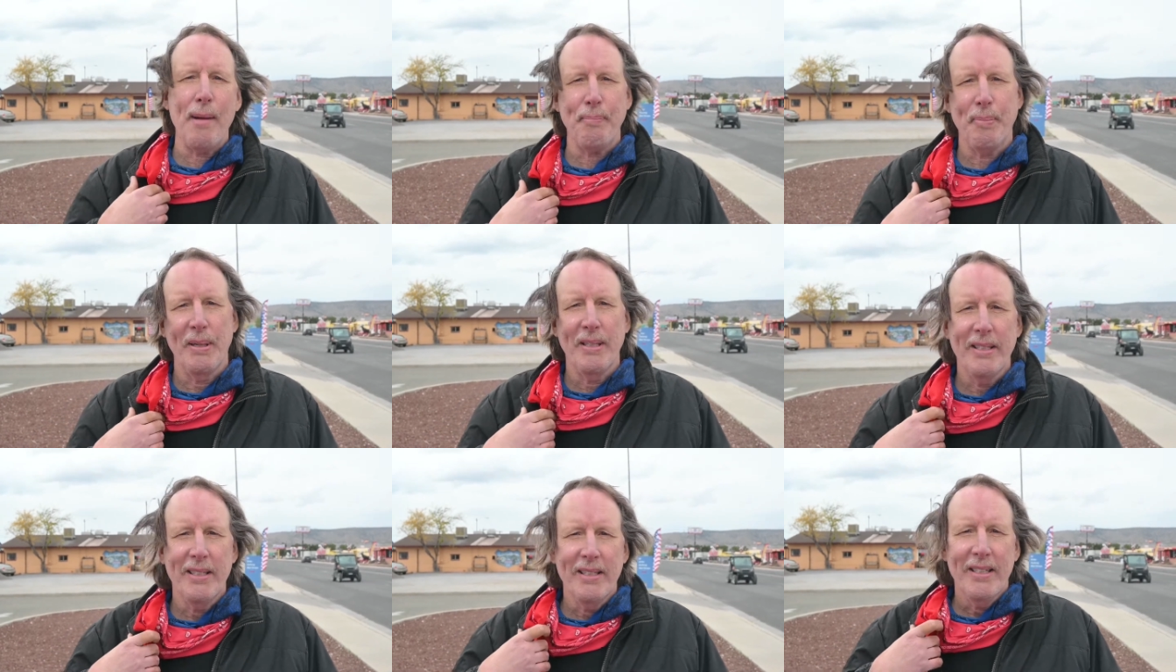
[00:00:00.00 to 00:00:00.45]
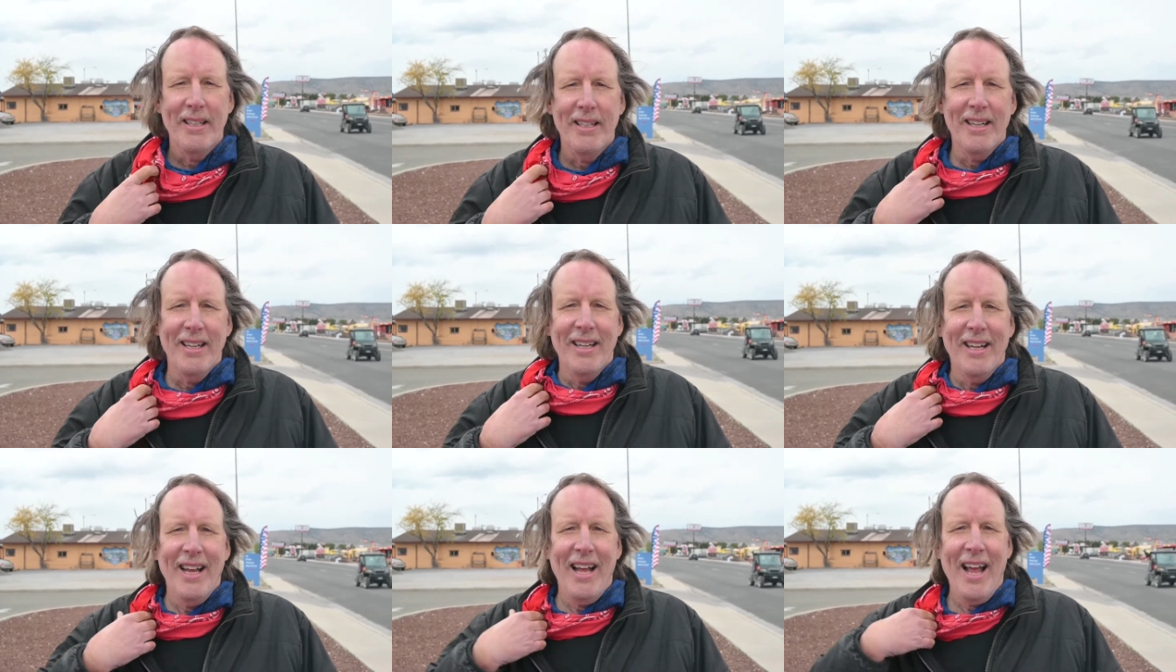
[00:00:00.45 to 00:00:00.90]

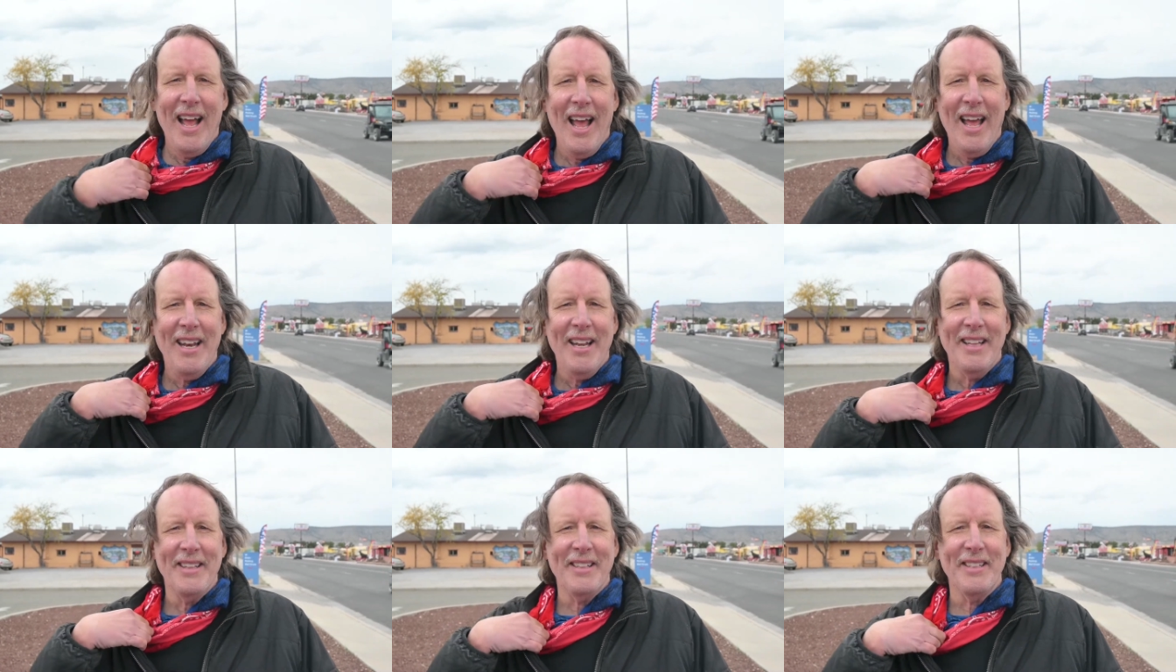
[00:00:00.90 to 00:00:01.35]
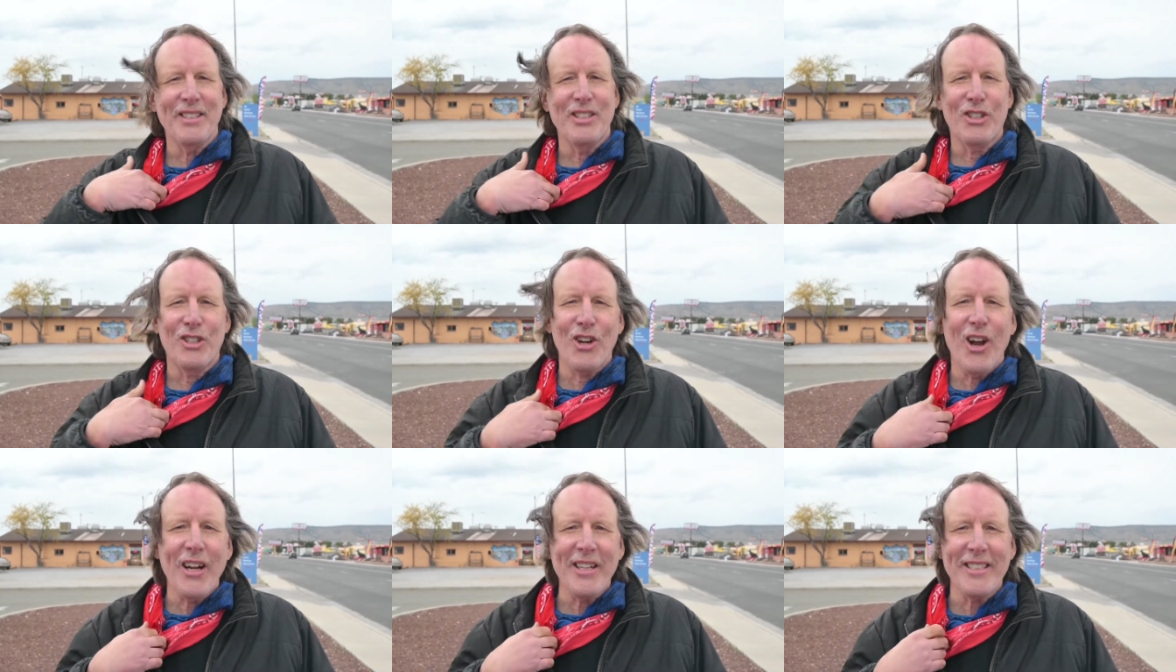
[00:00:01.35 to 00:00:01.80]
And at this
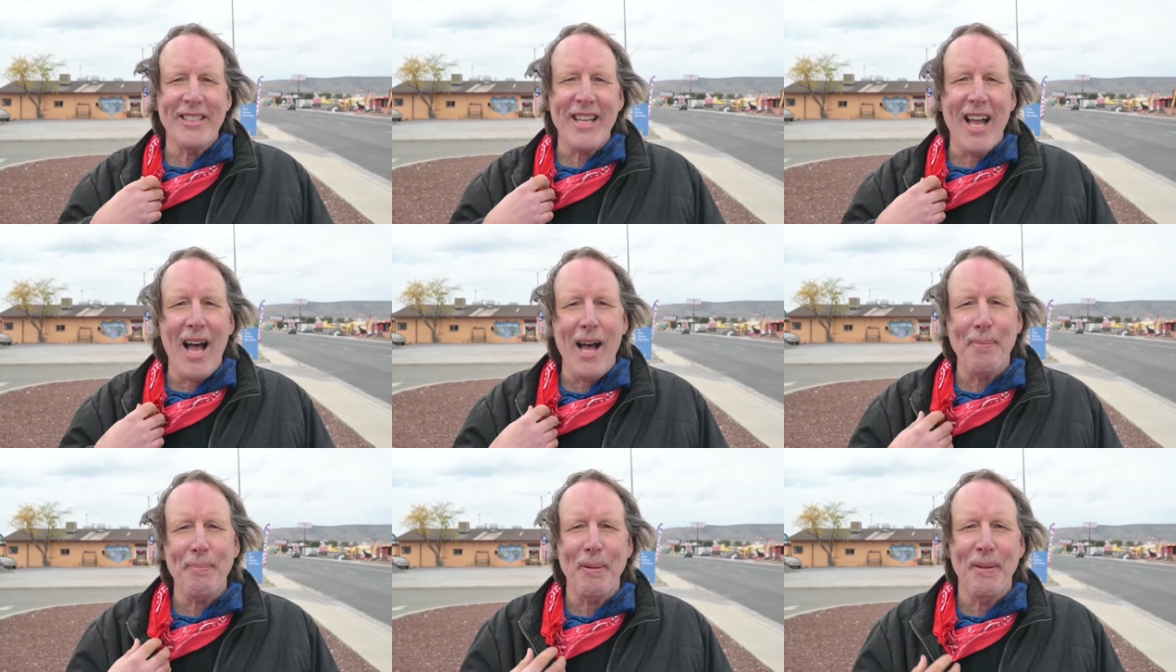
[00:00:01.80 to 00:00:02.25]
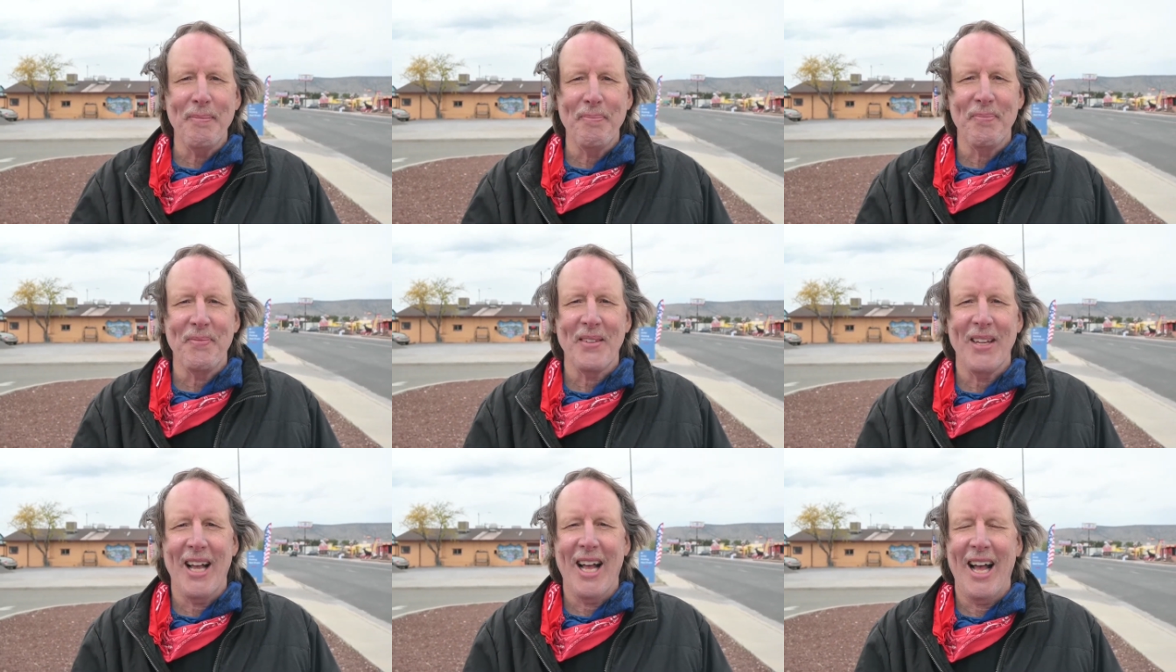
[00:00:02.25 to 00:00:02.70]
truck stop,
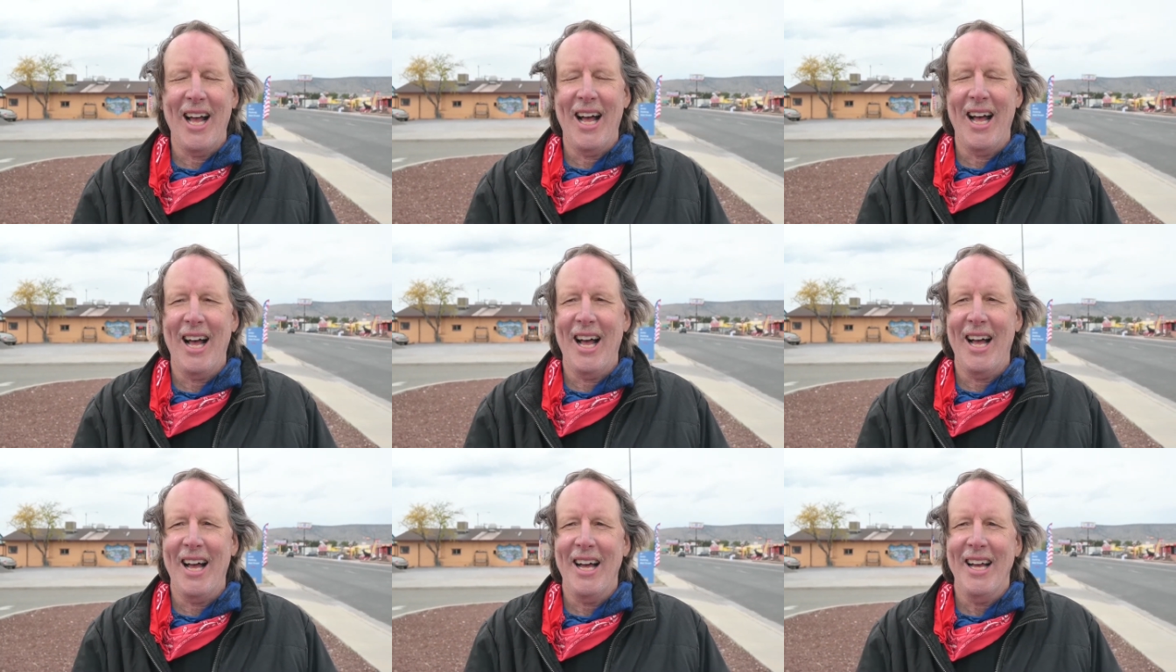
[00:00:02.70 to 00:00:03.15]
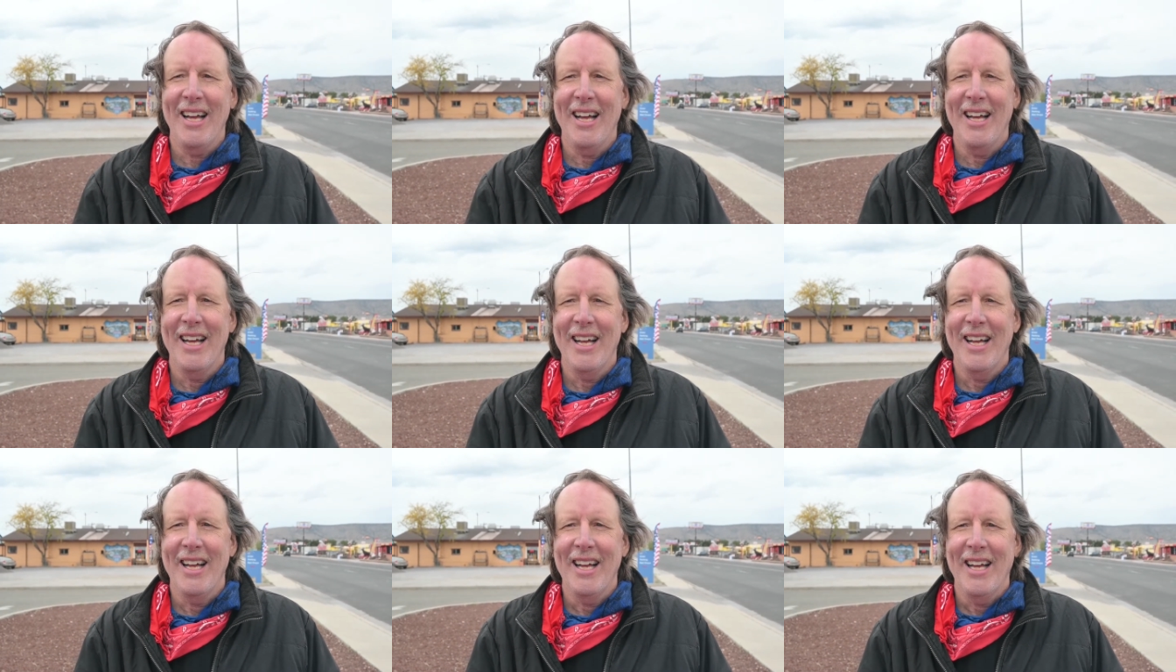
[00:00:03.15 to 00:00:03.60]

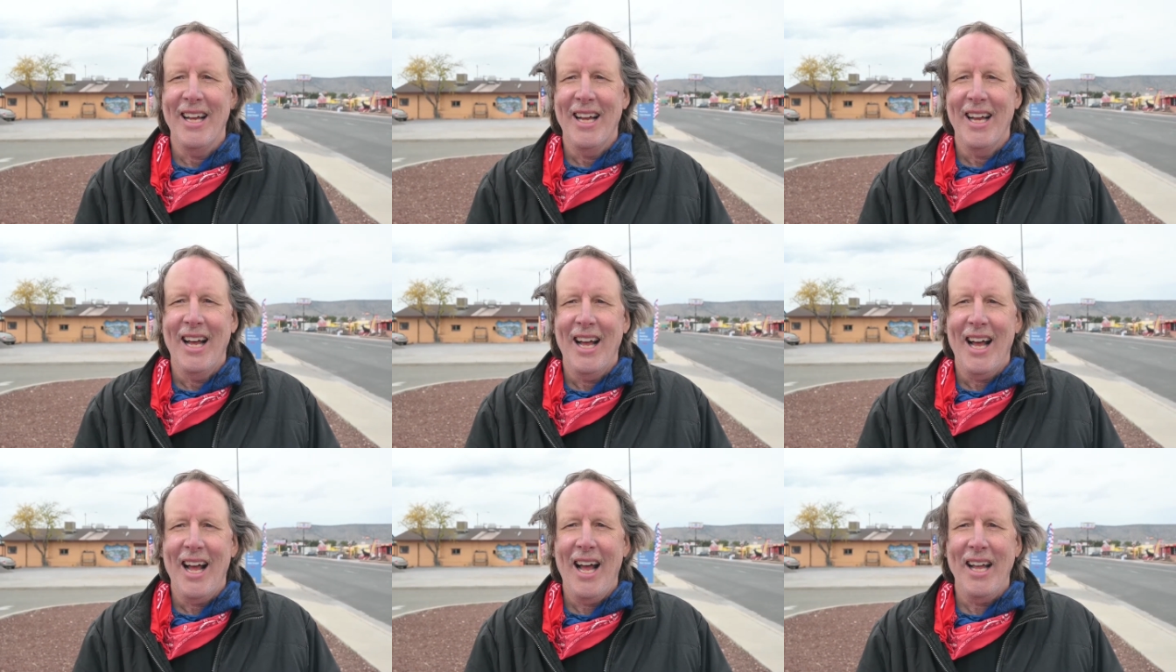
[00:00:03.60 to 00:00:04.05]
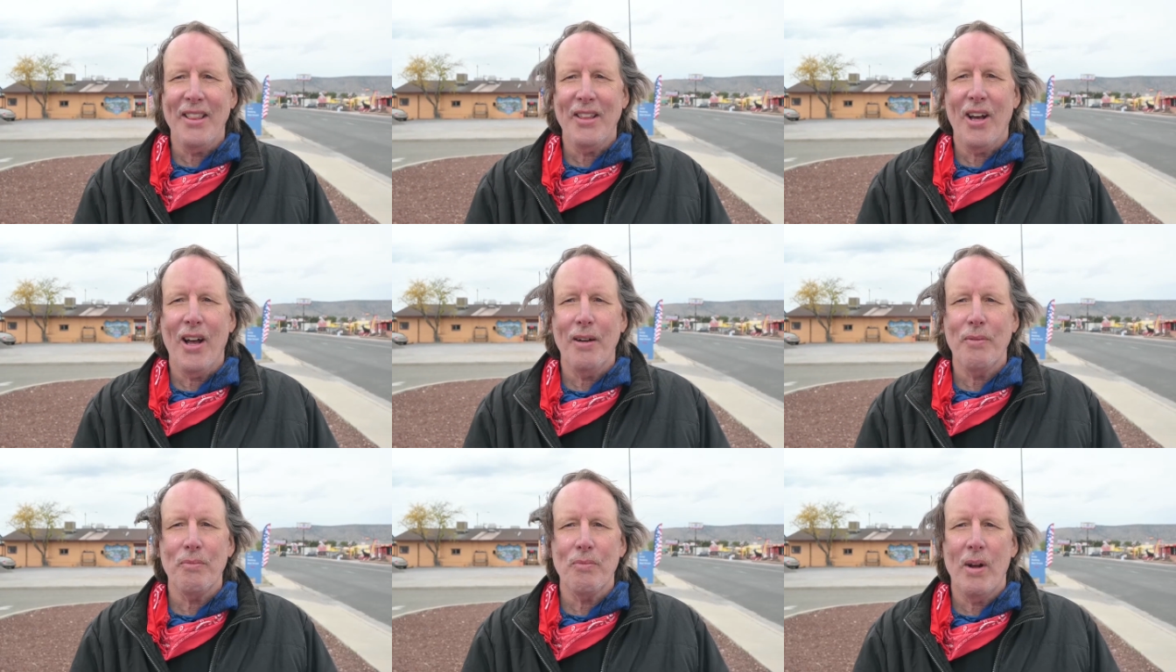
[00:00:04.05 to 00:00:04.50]
uh, I
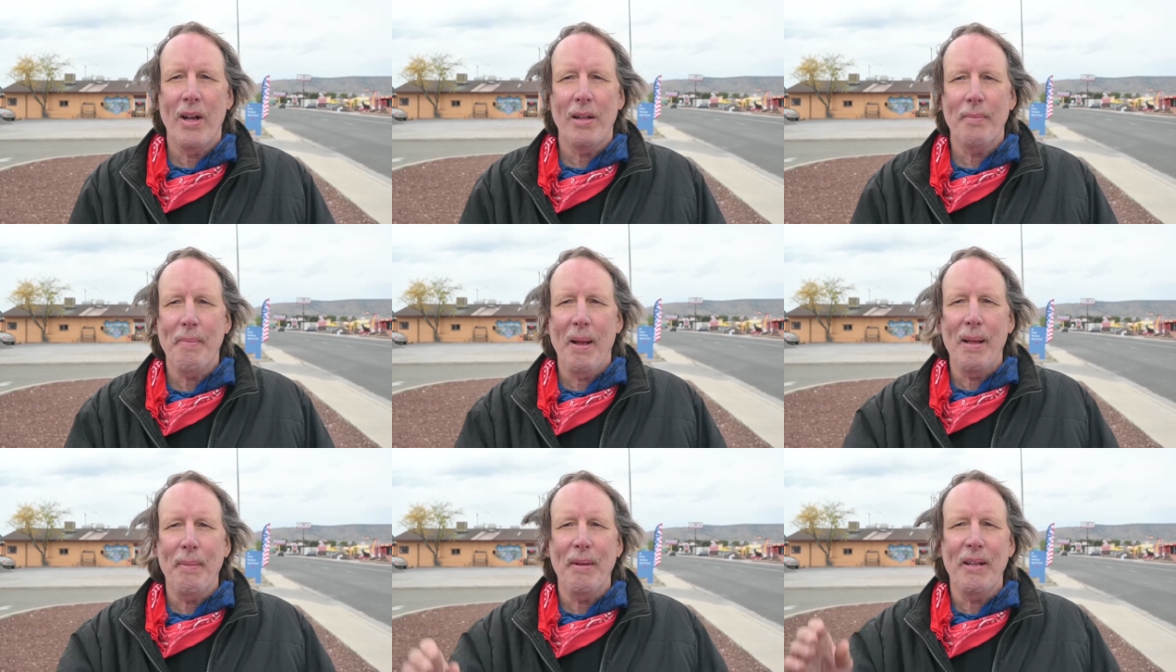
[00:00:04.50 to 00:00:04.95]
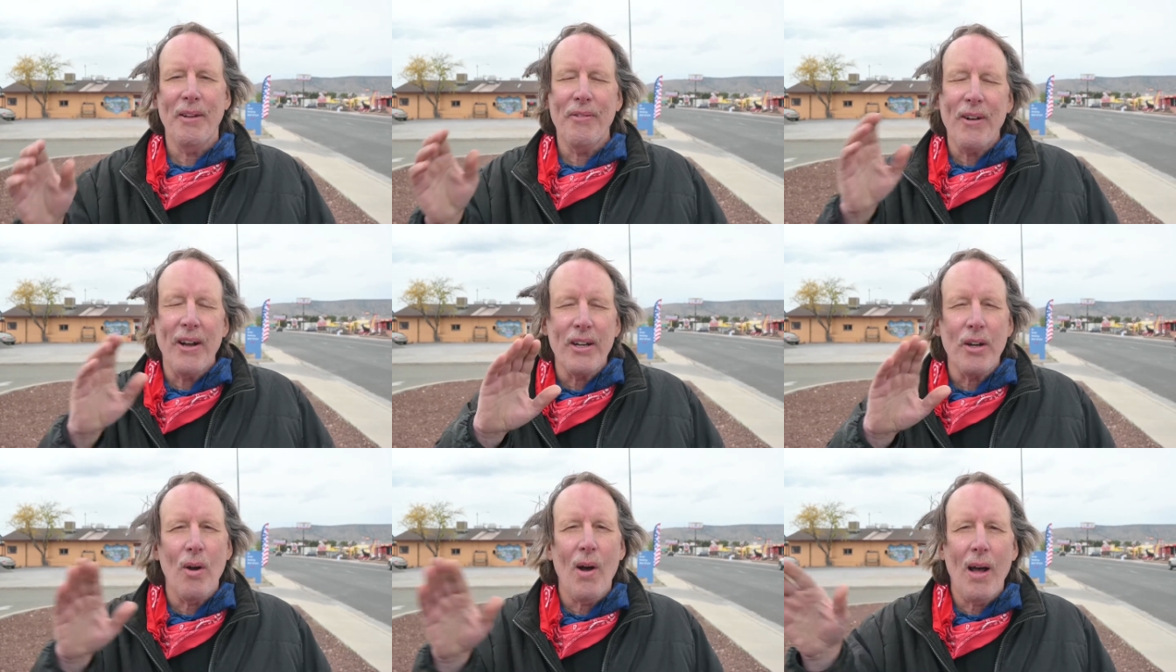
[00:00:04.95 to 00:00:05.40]
thought, well, maybe
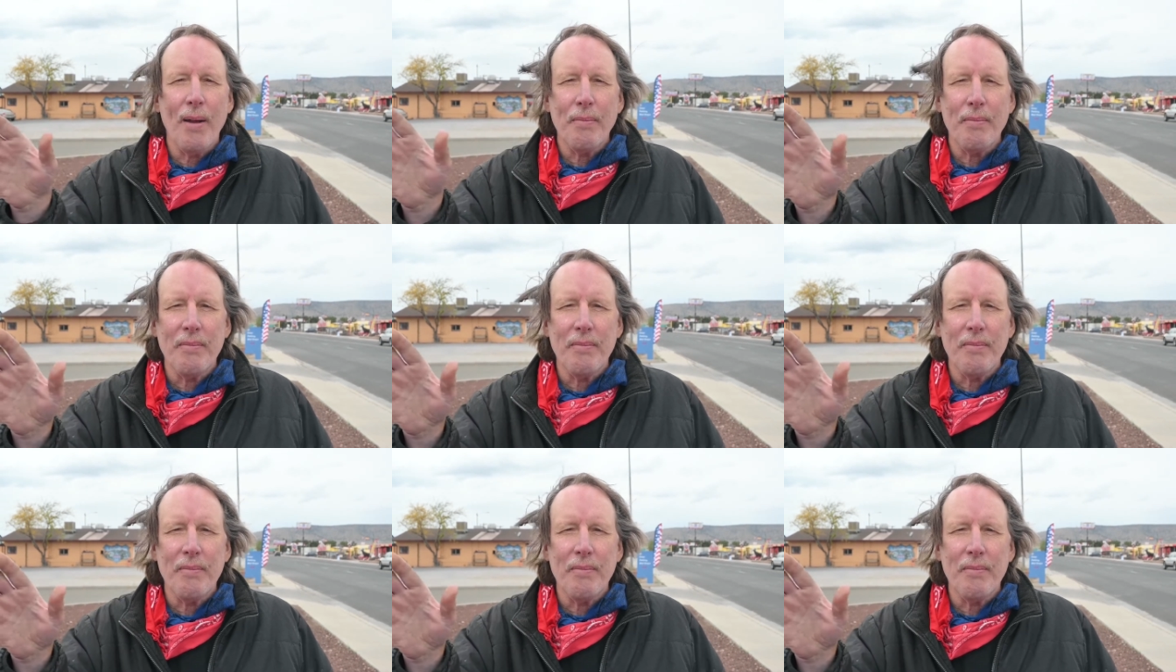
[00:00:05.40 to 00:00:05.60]
if I go out